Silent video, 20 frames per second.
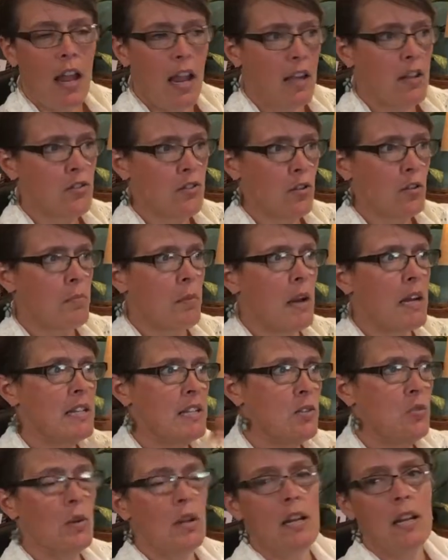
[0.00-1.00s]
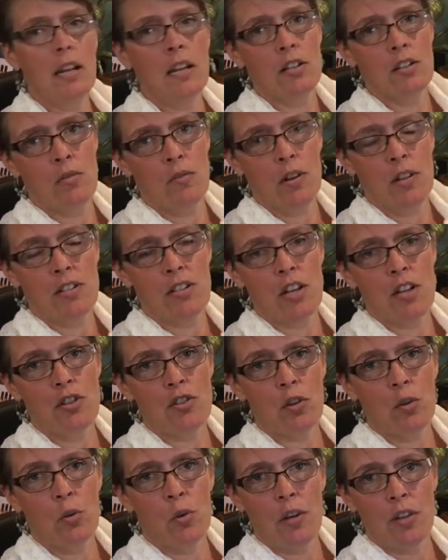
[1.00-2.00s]
handled by doing
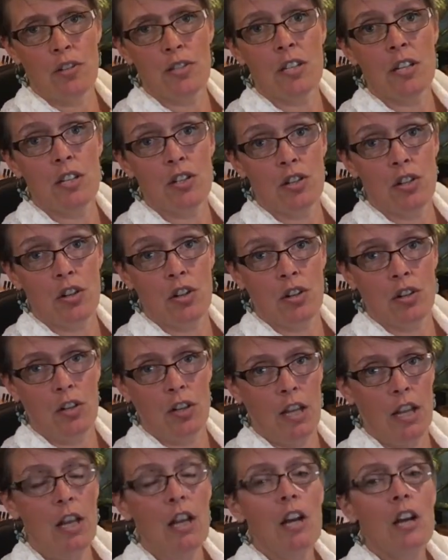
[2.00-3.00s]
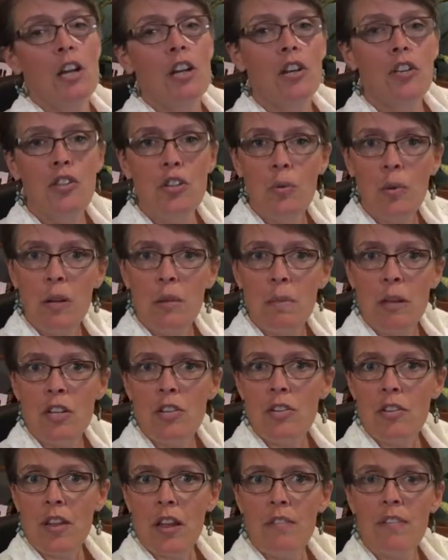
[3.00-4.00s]
essential oils internally. You do want to make
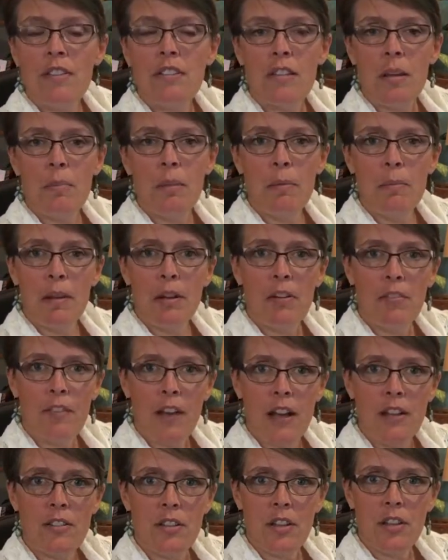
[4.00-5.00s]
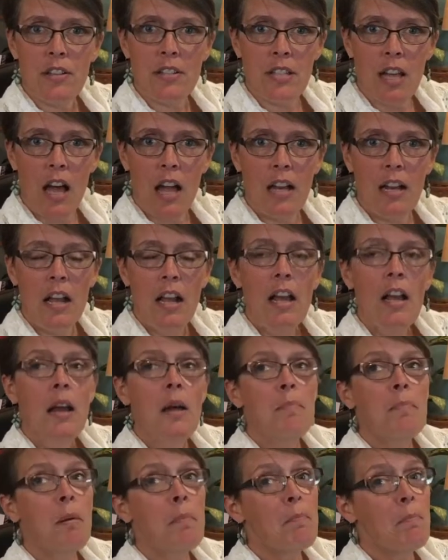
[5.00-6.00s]
sure they have the supplemental facts on the side,
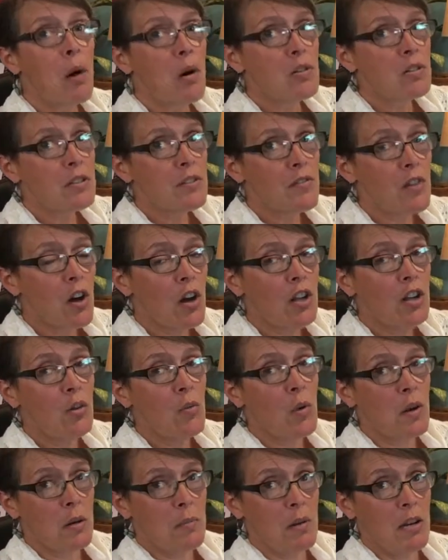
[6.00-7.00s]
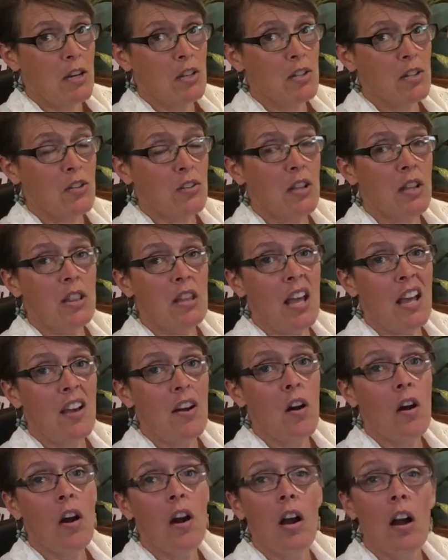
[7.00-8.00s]
but most of all, you want to make sure that they
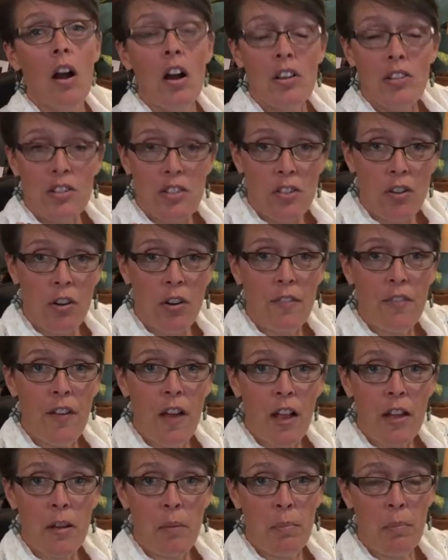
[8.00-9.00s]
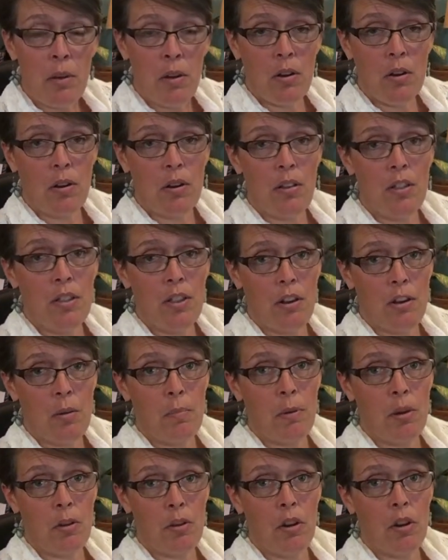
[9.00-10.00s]
are certified pure
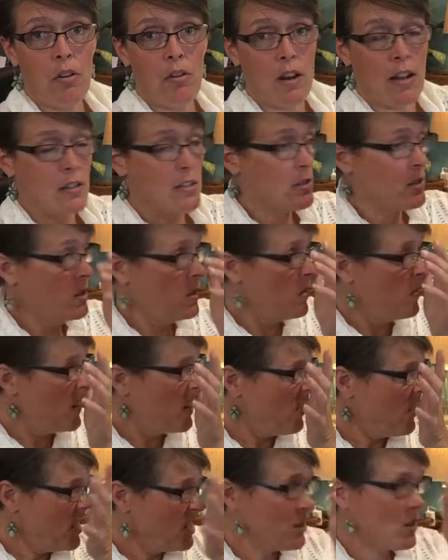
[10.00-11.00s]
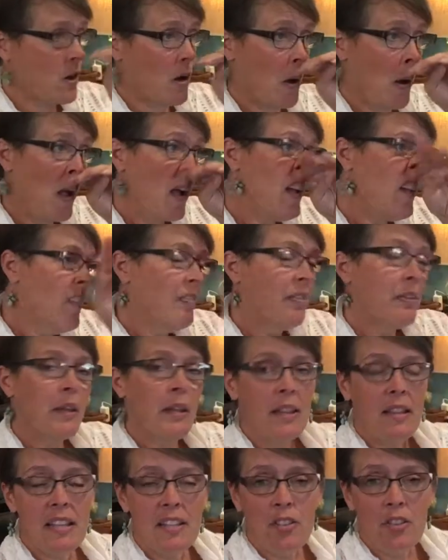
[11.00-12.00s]
therapeutic grade. So you want to be sure
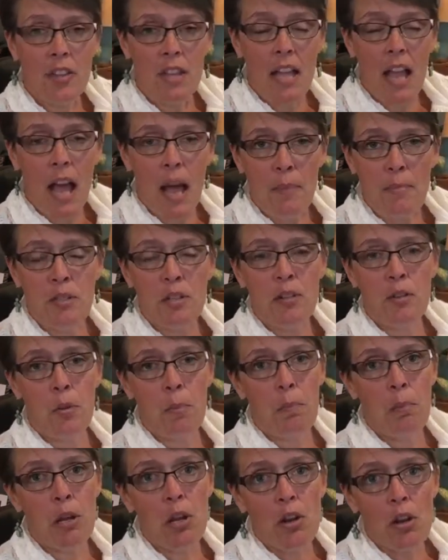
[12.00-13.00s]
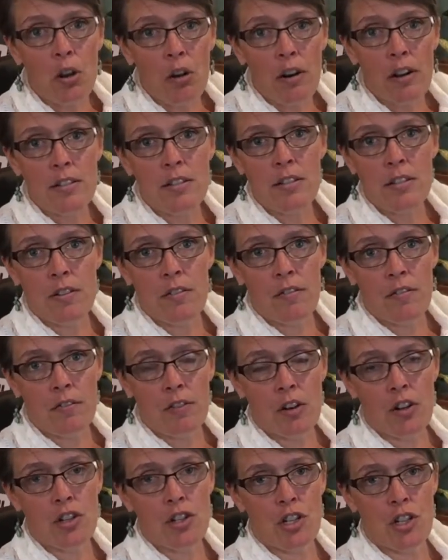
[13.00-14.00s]
that these are the absolute purest
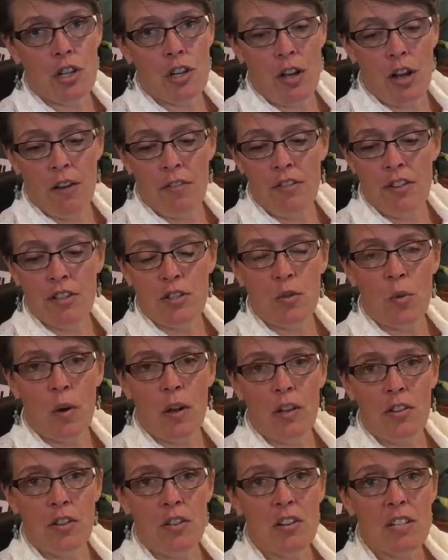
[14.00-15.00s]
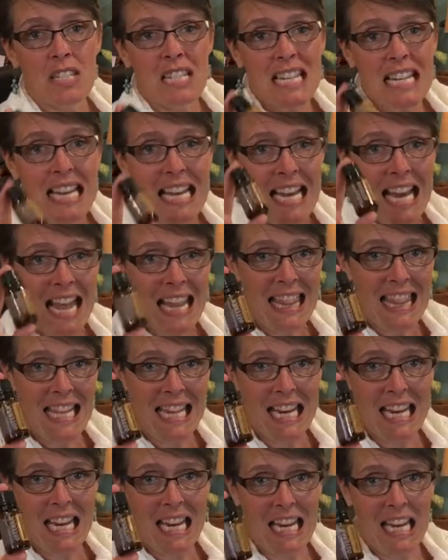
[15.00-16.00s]
version of this oil. There is
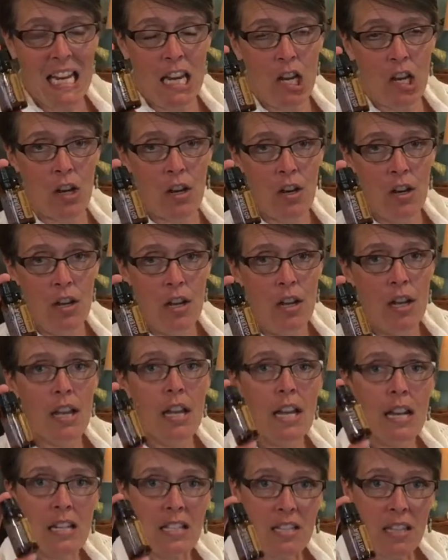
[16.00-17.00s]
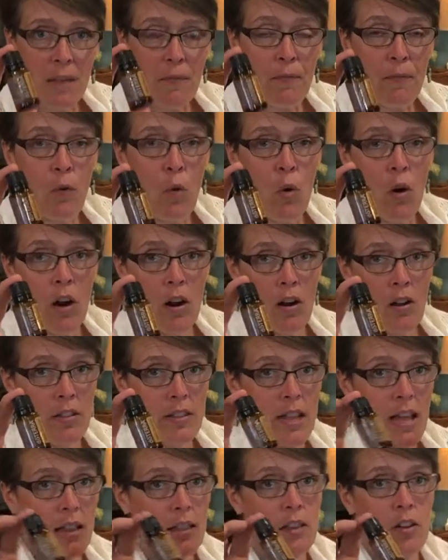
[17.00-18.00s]
nothing in here except for
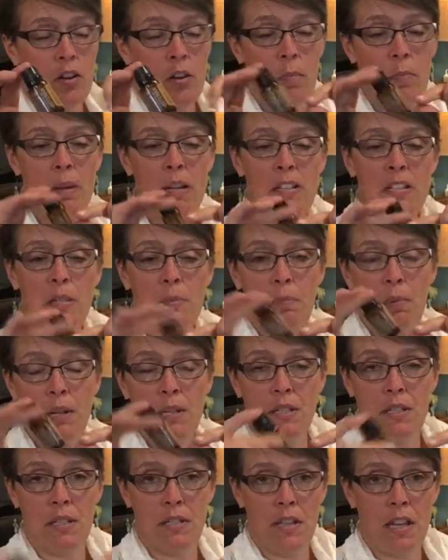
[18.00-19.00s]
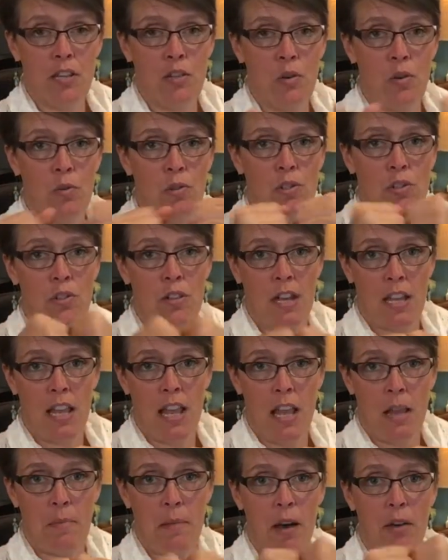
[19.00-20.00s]
that little bit of spritzes I told you that
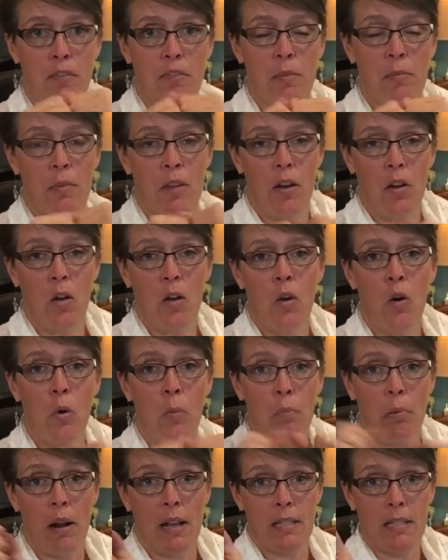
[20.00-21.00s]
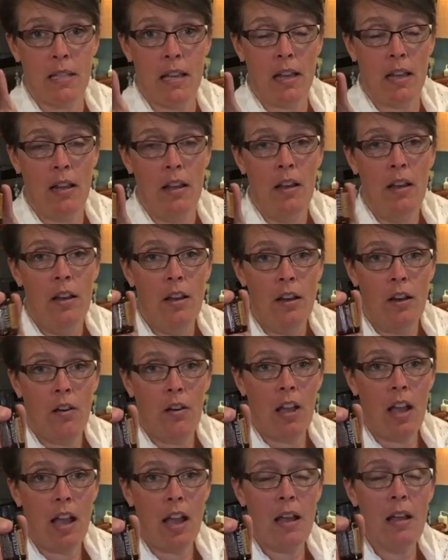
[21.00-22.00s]
came out from the cold pressing.
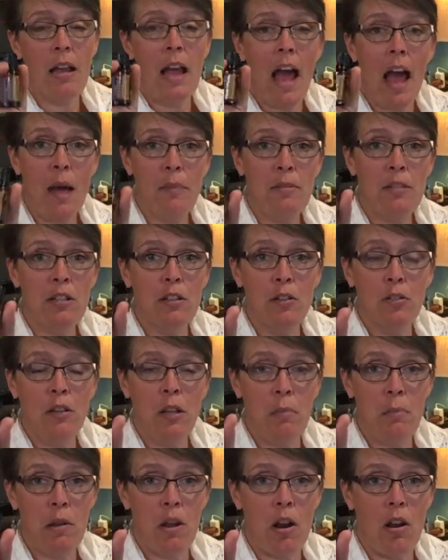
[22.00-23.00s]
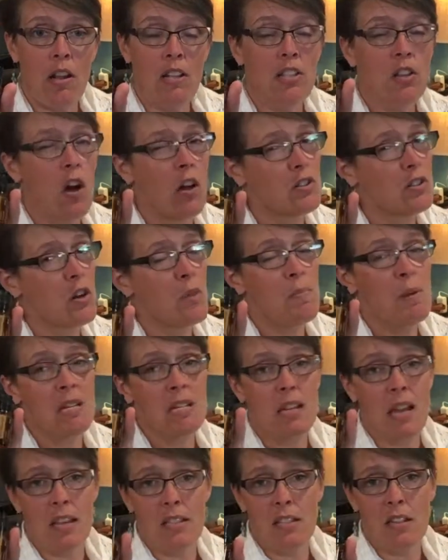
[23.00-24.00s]
Okay, absolutely pure. It's also been
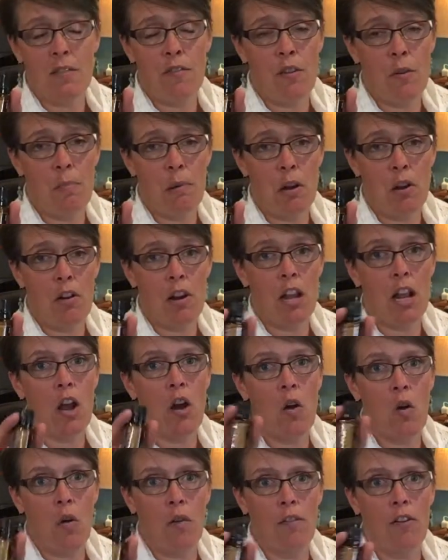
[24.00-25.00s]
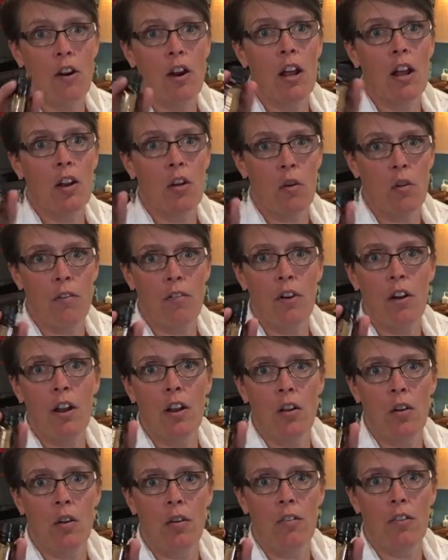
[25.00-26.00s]
tested for purity over and over
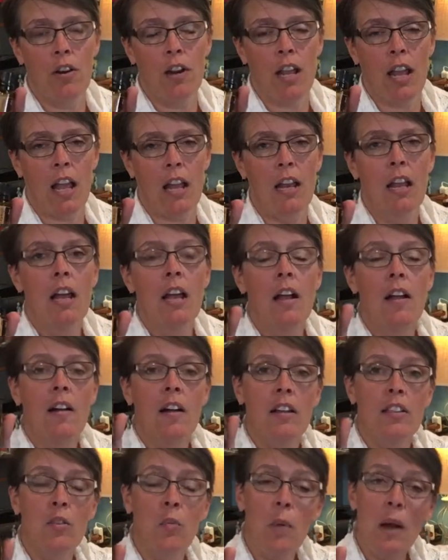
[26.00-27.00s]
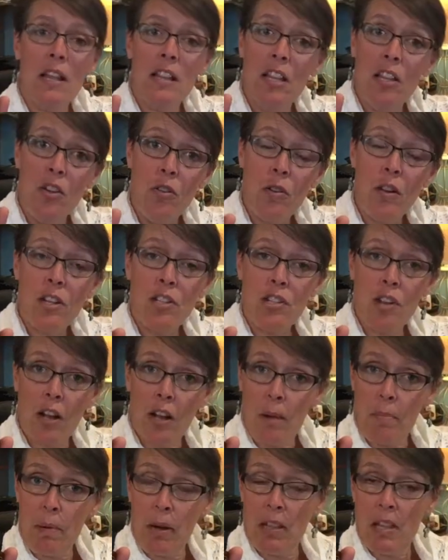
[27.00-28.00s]
and over again. And the way that you can check
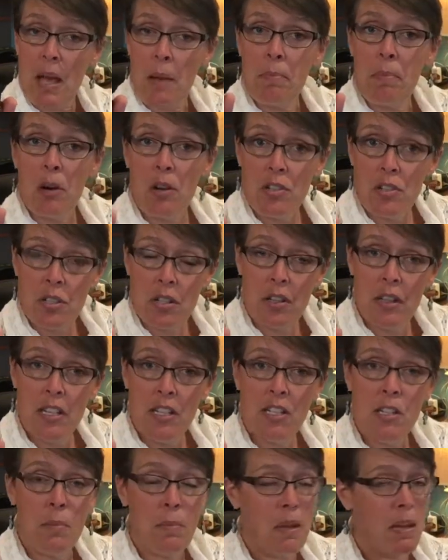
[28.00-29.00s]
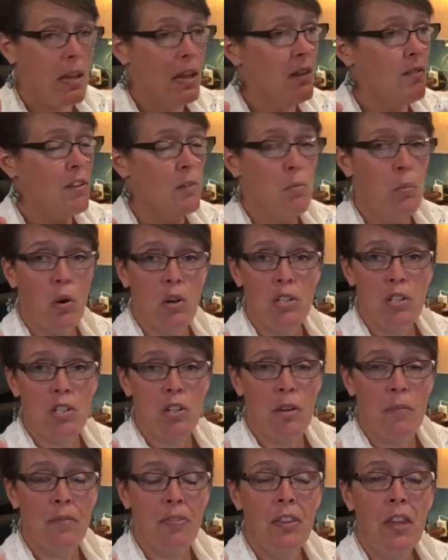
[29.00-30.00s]
up on that personally to be even more
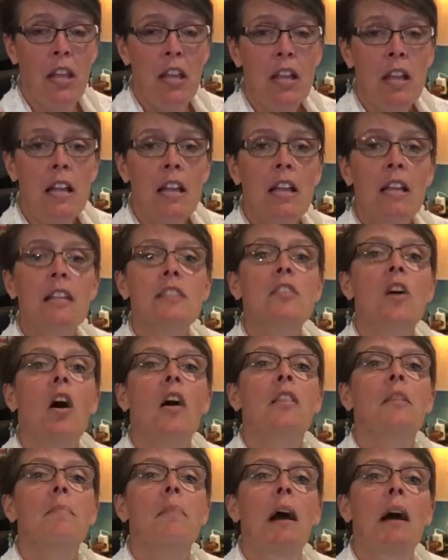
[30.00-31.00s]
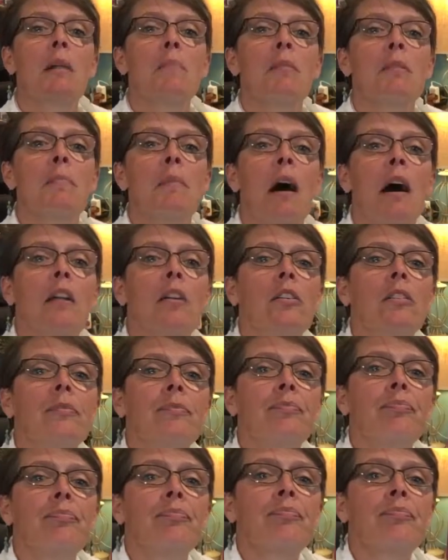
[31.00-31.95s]
certain is on the bottom of the bottle.